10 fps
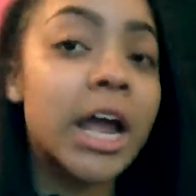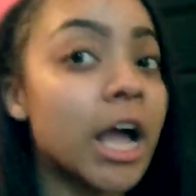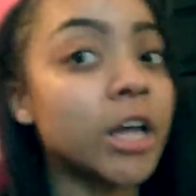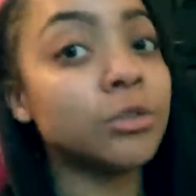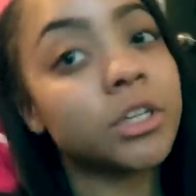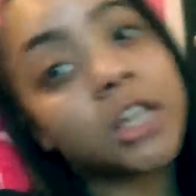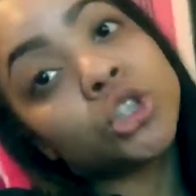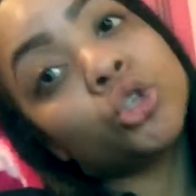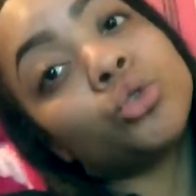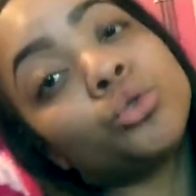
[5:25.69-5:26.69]
I got a new
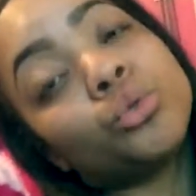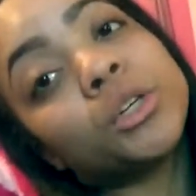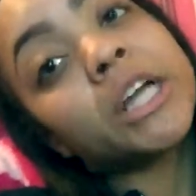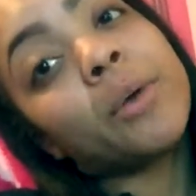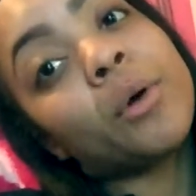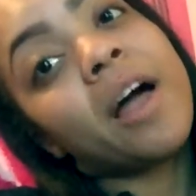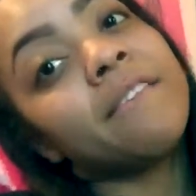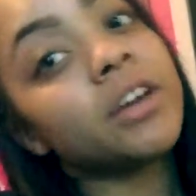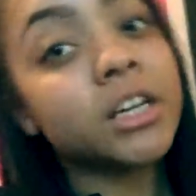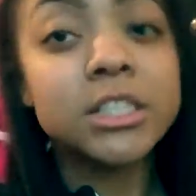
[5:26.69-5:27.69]
tattoo, which I will
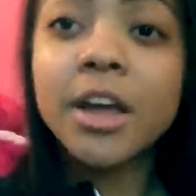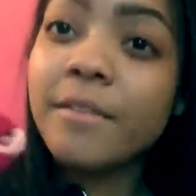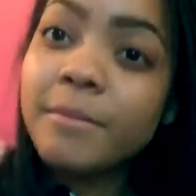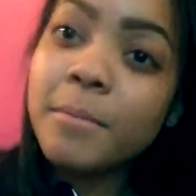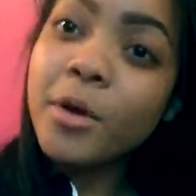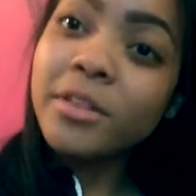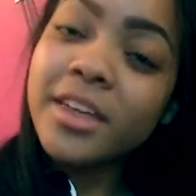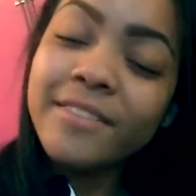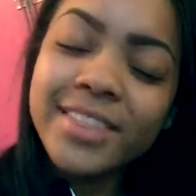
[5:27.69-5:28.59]
have footage of both